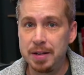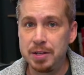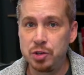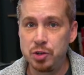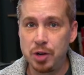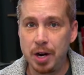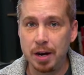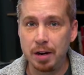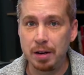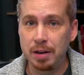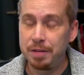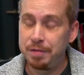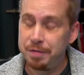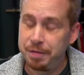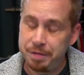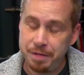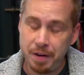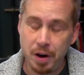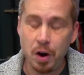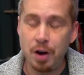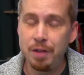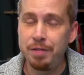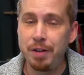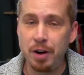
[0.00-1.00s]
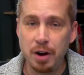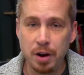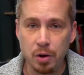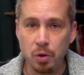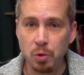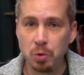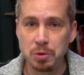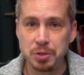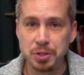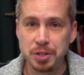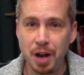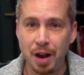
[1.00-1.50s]
his channel. Very, very
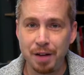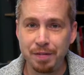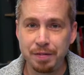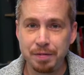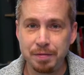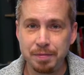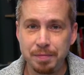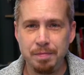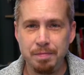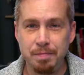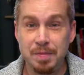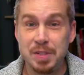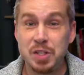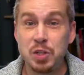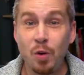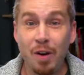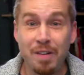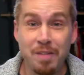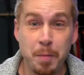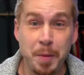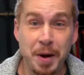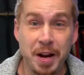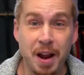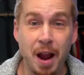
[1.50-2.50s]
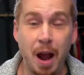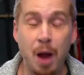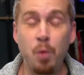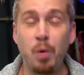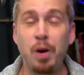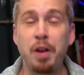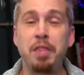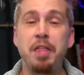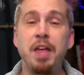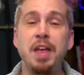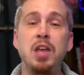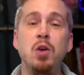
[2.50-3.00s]
cool stuff. So everybody, I want
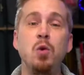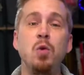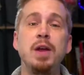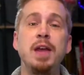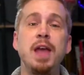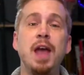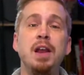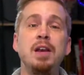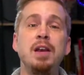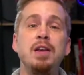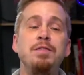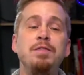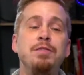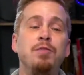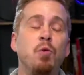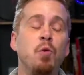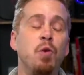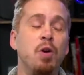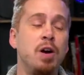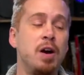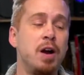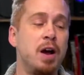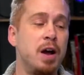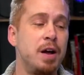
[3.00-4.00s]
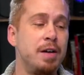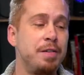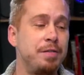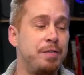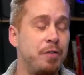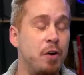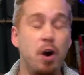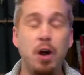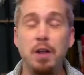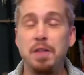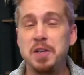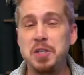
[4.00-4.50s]
to thank you again for
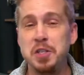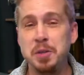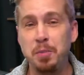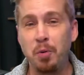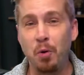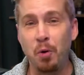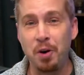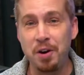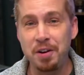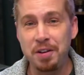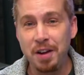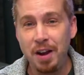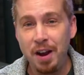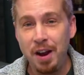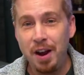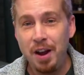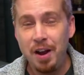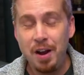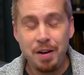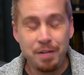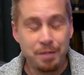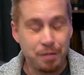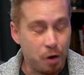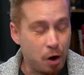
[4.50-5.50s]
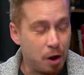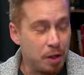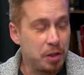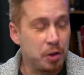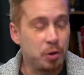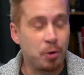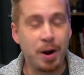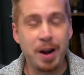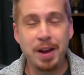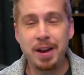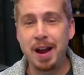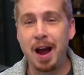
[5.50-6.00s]
all the support, for all the
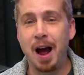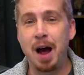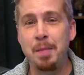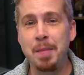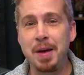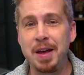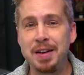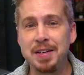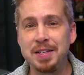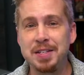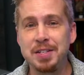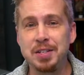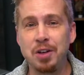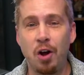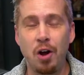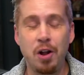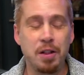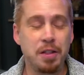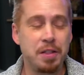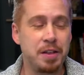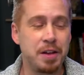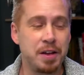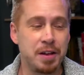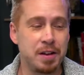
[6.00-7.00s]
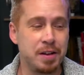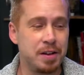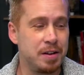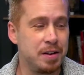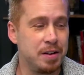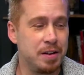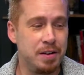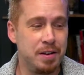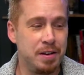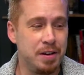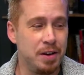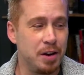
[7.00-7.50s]
great comments, all the,
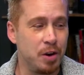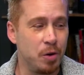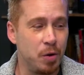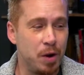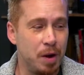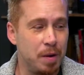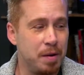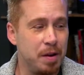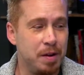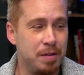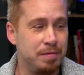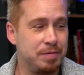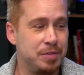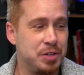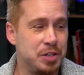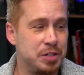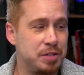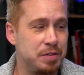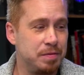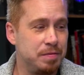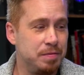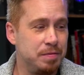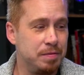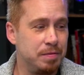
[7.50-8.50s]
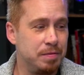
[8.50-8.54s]
you know, just